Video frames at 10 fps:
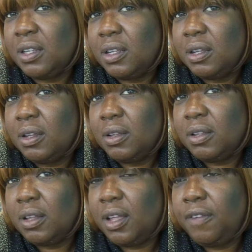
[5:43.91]

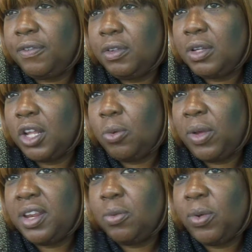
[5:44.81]
Okay. If, you know
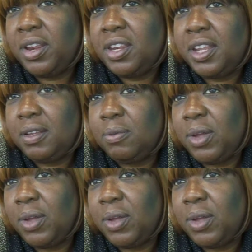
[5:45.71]
when when they